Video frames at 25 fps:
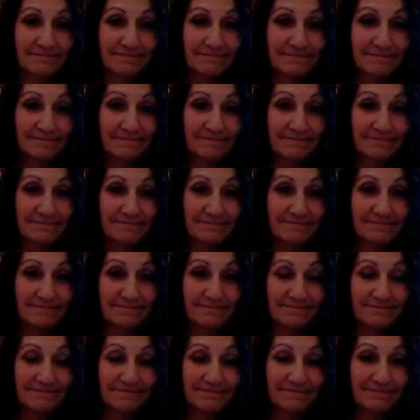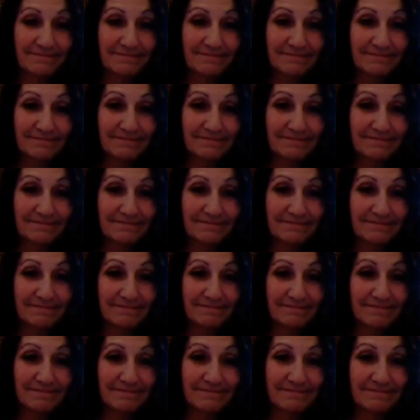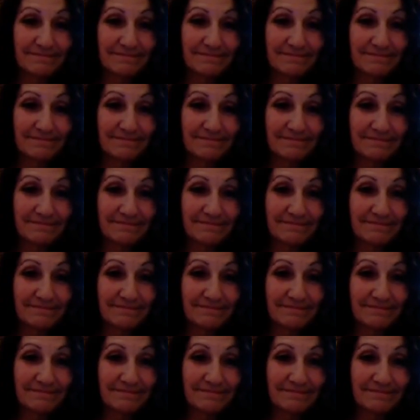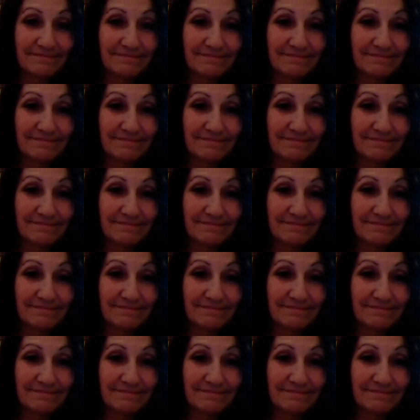[no speech]